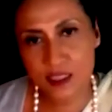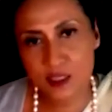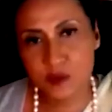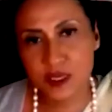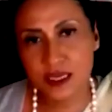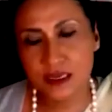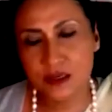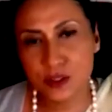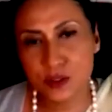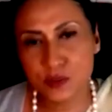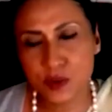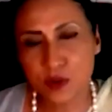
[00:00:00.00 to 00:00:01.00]
has been
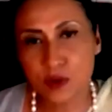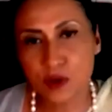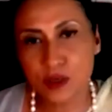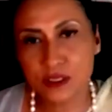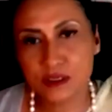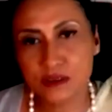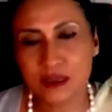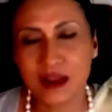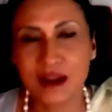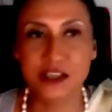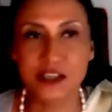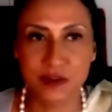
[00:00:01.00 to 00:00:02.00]
to promote
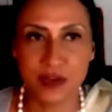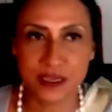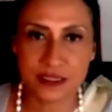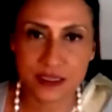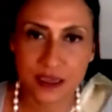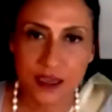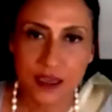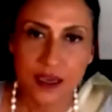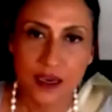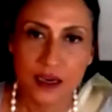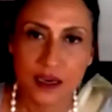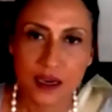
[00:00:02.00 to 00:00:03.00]
country-wise.
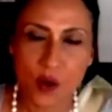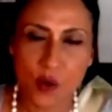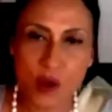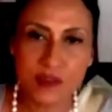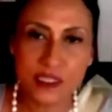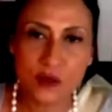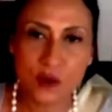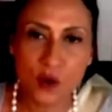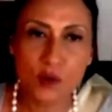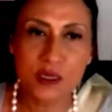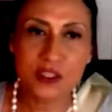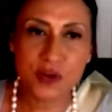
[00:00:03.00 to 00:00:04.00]
However, the
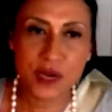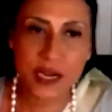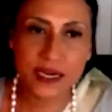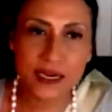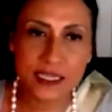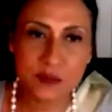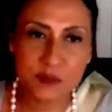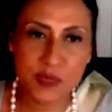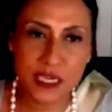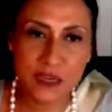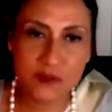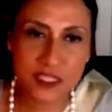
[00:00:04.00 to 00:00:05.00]
global trend has
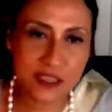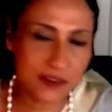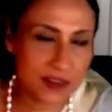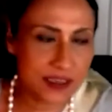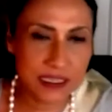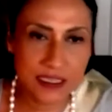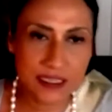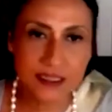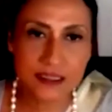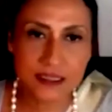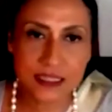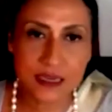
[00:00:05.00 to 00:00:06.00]
been for several
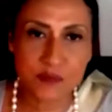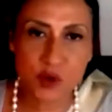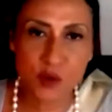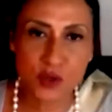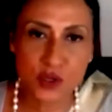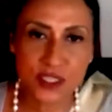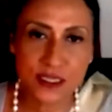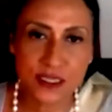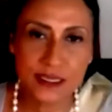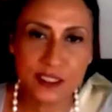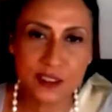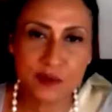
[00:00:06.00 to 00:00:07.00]
years that promotion
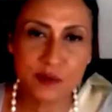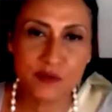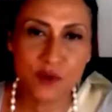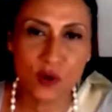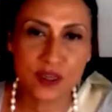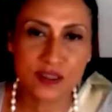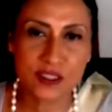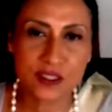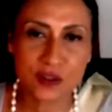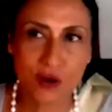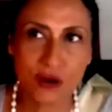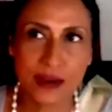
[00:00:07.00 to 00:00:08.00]
needs to be
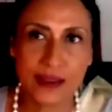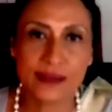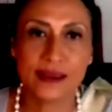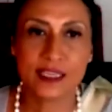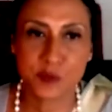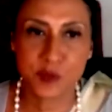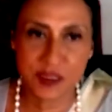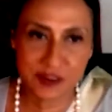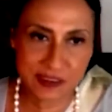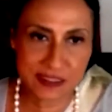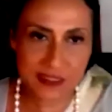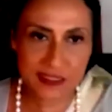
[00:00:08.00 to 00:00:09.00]
focused on like
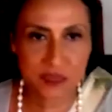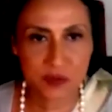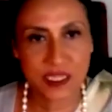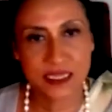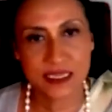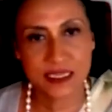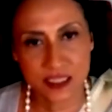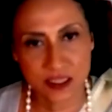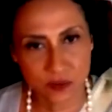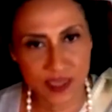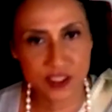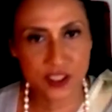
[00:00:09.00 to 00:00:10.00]
experiences, whether it is
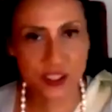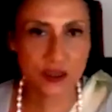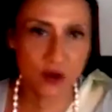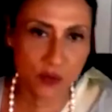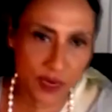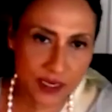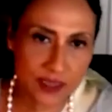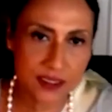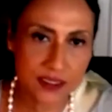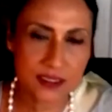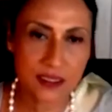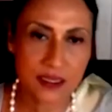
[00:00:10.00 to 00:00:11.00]
adventure or
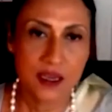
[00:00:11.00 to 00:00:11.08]
wellness,